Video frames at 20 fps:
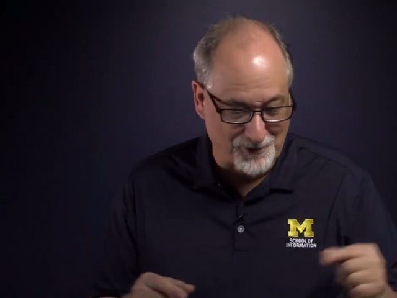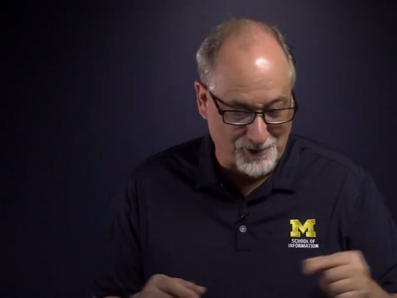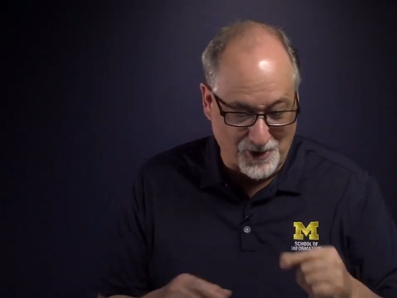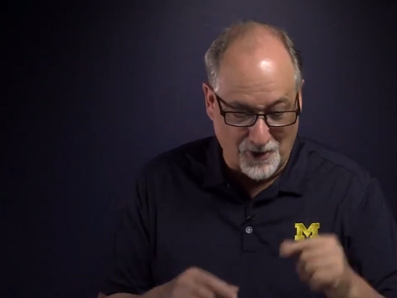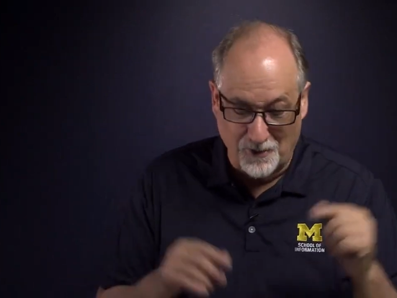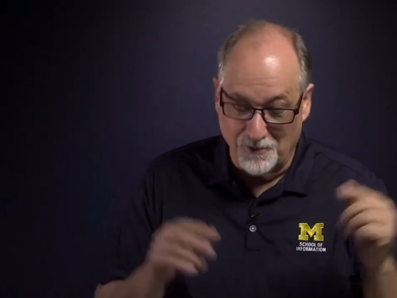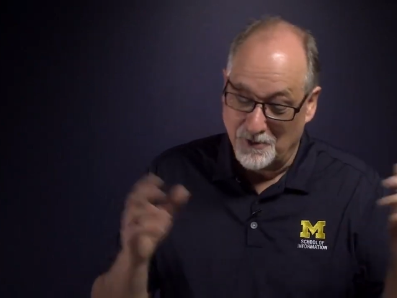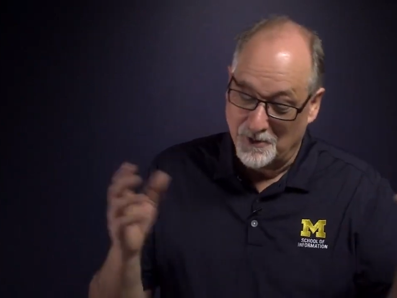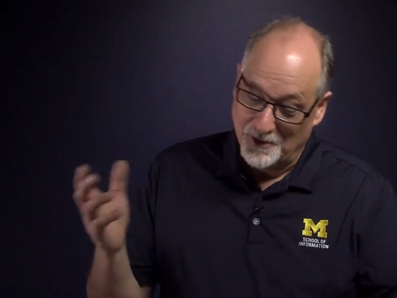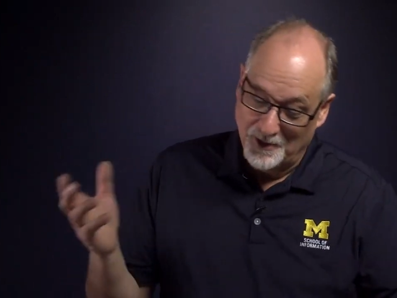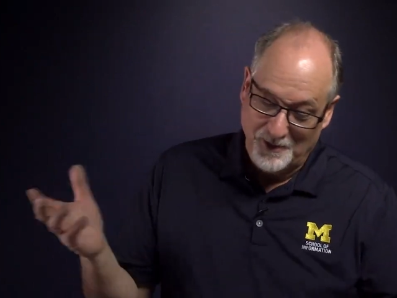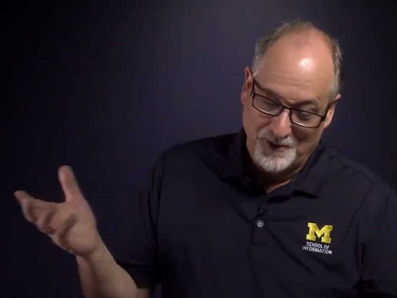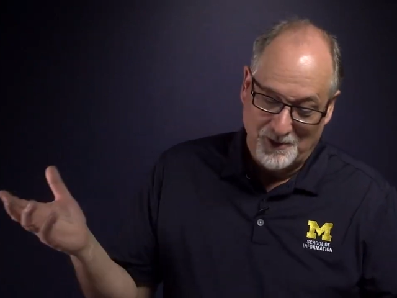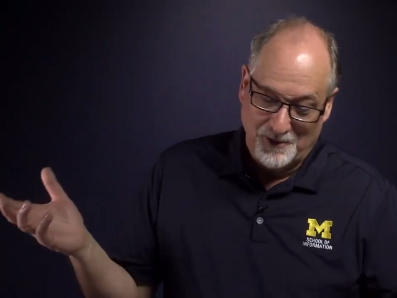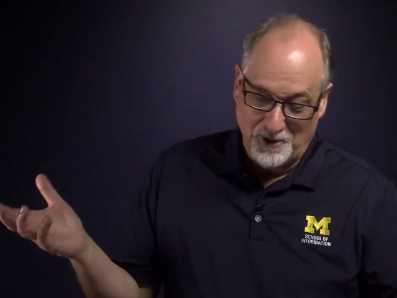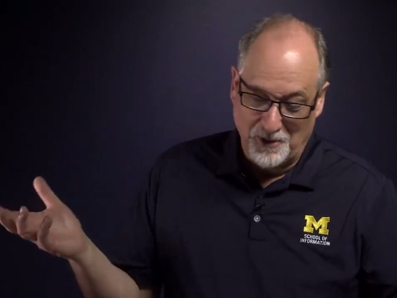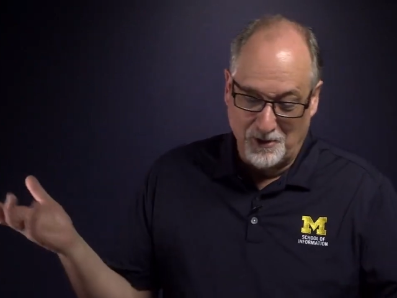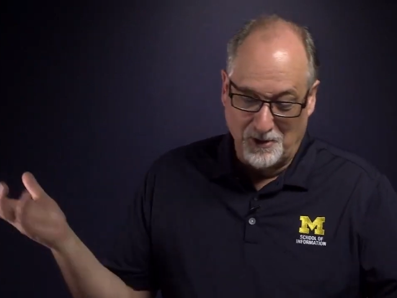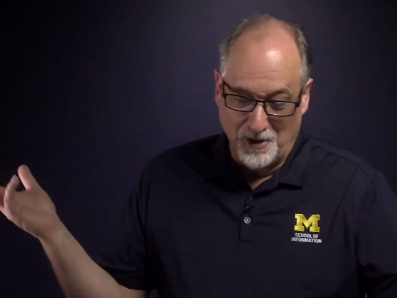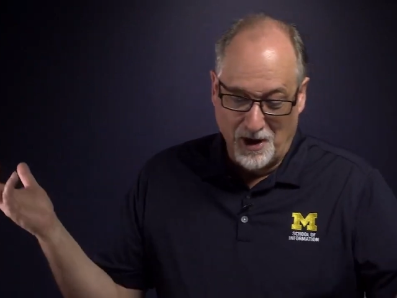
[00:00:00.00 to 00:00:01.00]
So
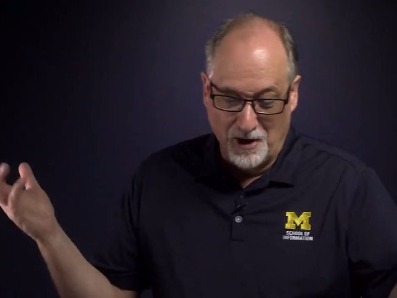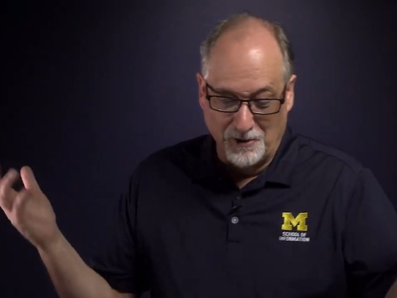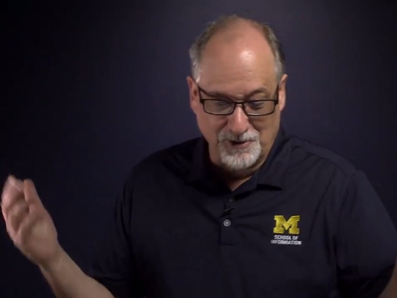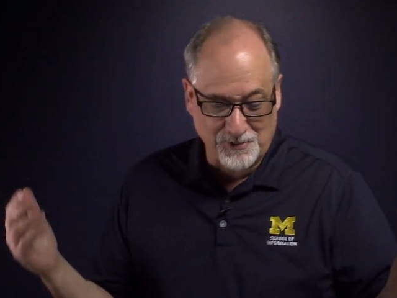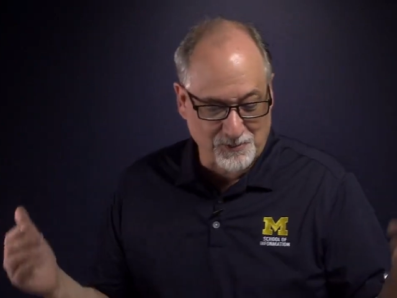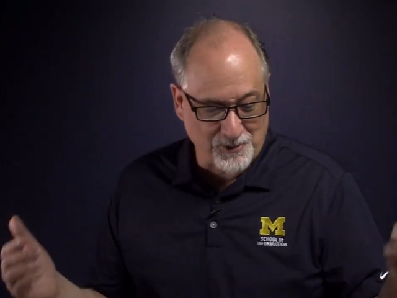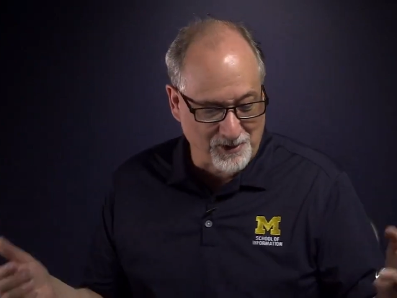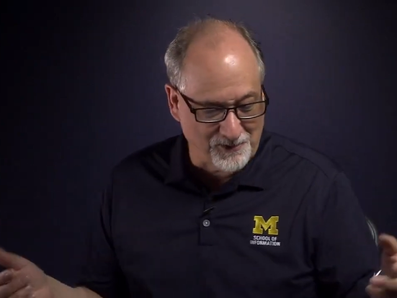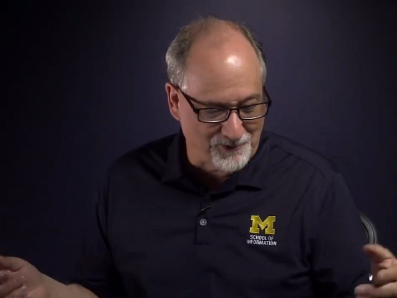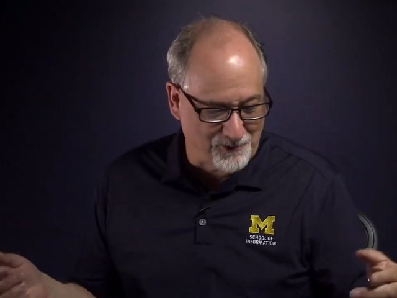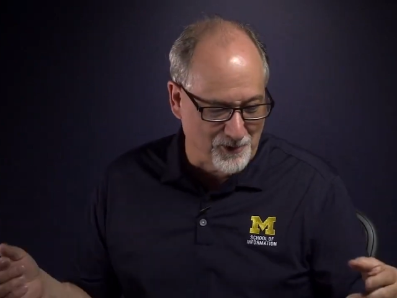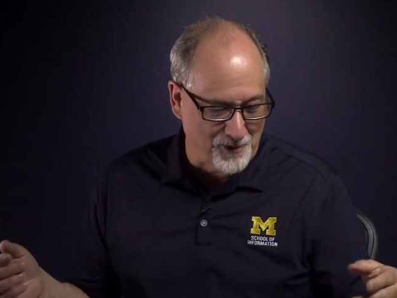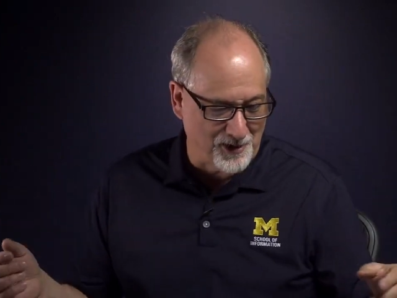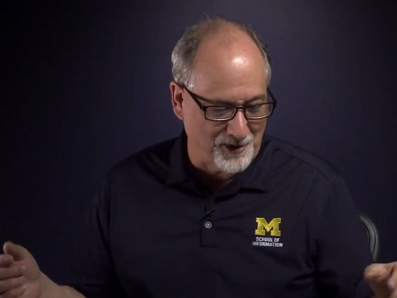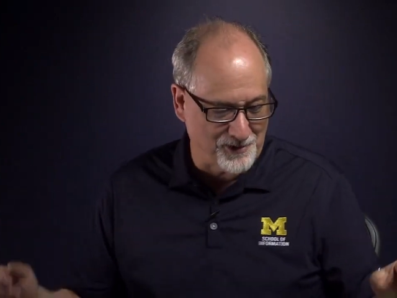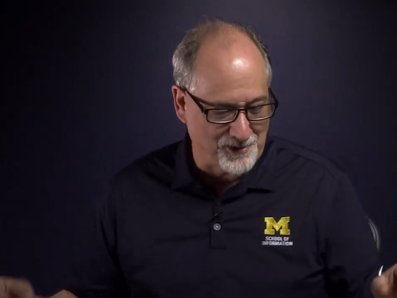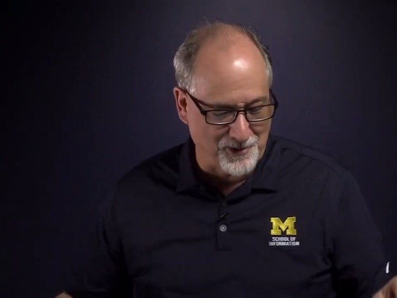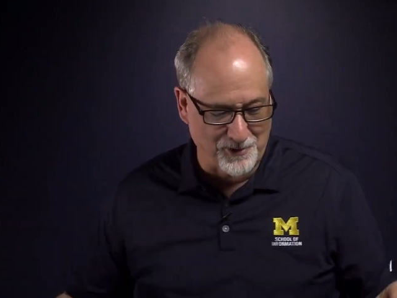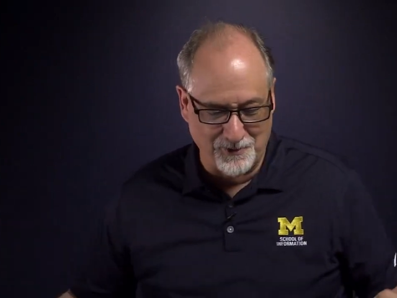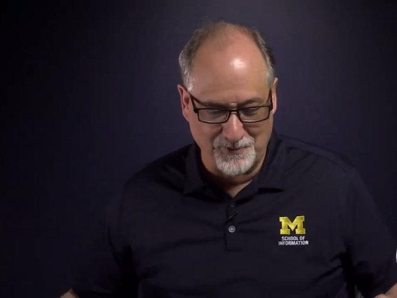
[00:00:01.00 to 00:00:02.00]
you can always print
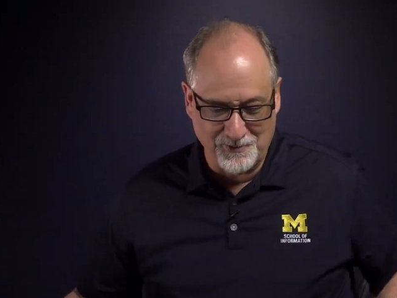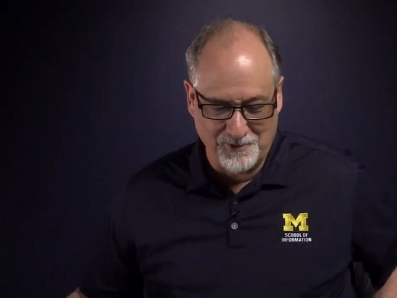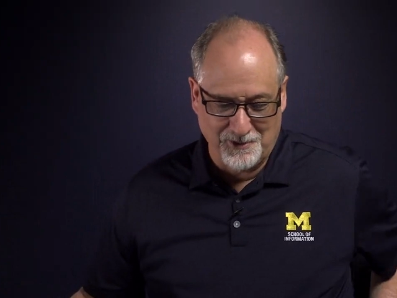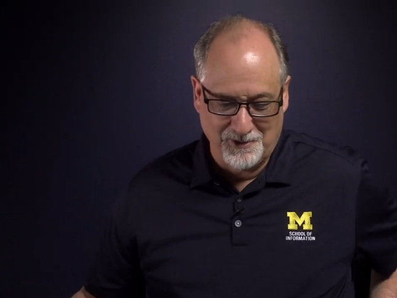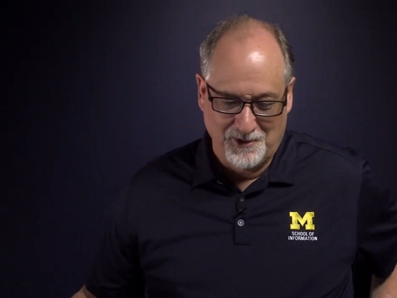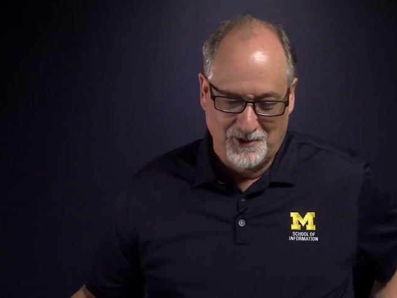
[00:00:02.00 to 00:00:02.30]
42.